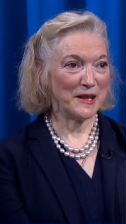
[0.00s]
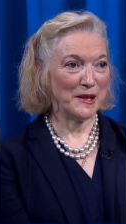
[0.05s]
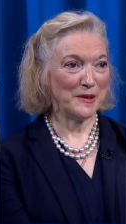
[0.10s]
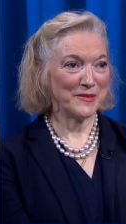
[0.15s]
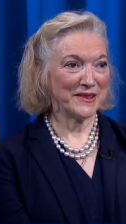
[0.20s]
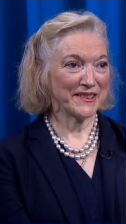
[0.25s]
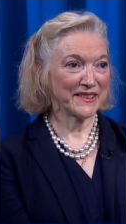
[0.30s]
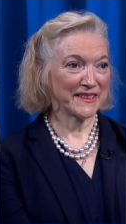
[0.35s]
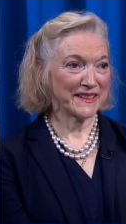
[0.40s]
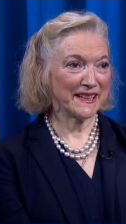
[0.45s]

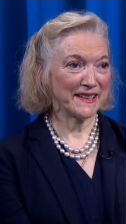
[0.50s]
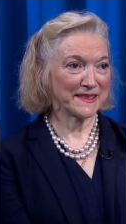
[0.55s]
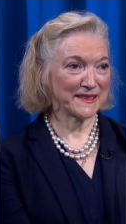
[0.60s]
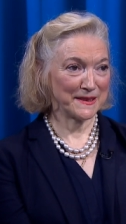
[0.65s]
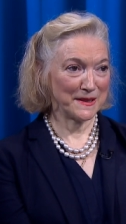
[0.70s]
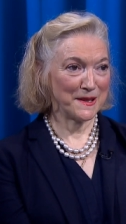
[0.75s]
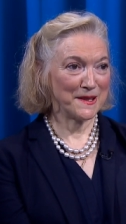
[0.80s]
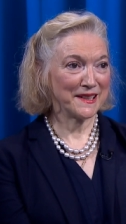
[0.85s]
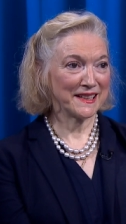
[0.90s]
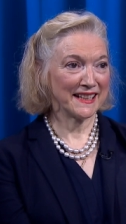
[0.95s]
almost as
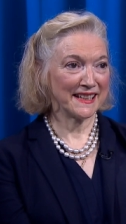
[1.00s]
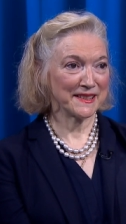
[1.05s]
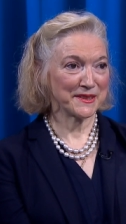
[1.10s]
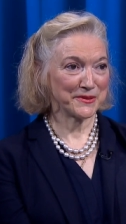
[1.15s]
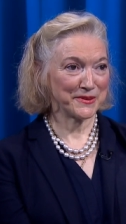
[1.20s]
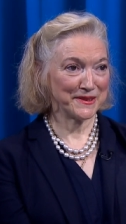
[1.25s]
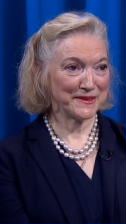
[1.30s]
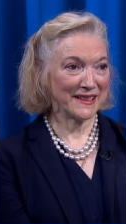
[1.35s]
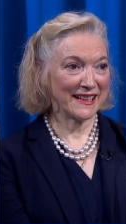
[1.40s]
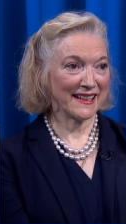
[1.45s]
long as
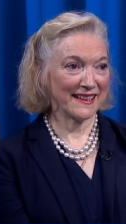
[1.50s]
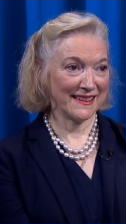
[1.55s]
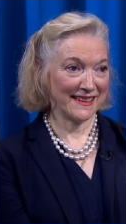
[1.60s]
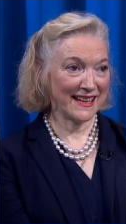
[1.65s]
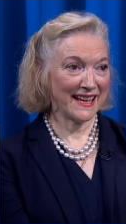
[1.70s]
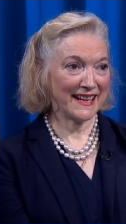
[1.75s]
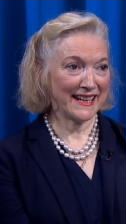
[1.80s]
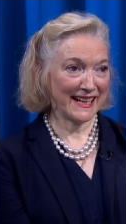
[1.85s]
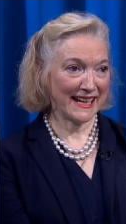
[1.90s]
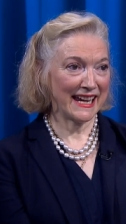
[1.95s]

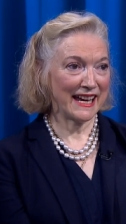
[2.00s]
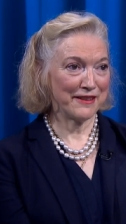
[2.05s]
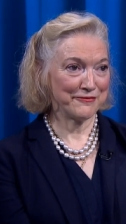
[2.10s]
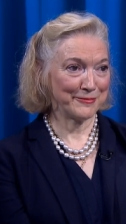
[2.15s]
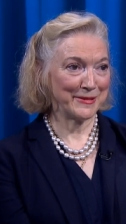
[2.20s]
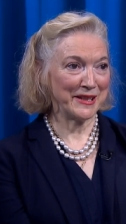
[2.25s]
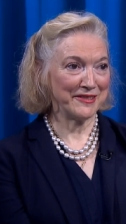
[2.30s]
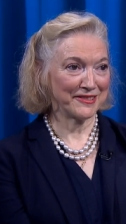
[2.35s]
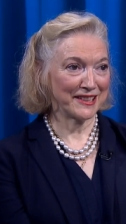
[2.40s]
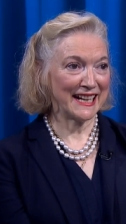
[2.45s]
that I have
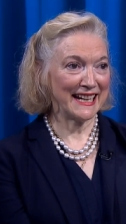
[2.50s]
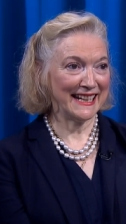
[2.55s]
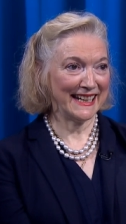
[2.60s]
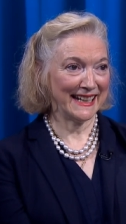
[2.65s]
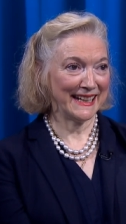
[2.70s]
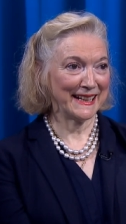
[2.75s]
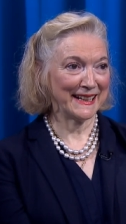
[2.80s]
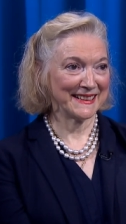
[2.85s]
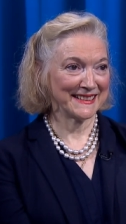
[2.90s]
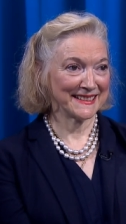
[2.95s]
been
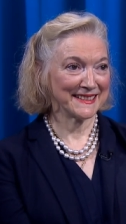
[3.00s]
writing